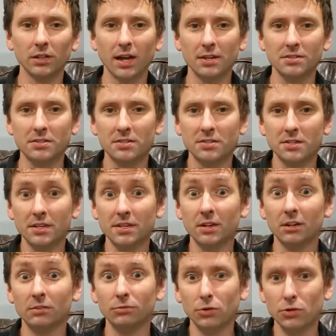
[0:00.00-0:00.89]
classes
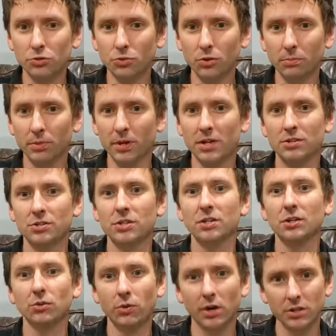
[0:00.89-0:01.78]
in our virtual
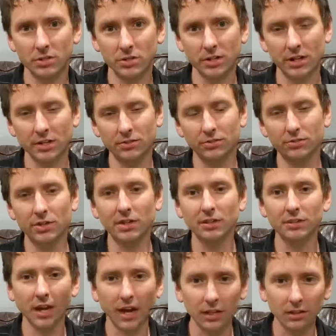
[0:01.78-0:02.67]
patient
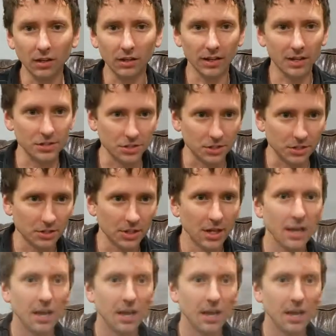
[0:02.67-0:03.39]
question-answering dialogue agent.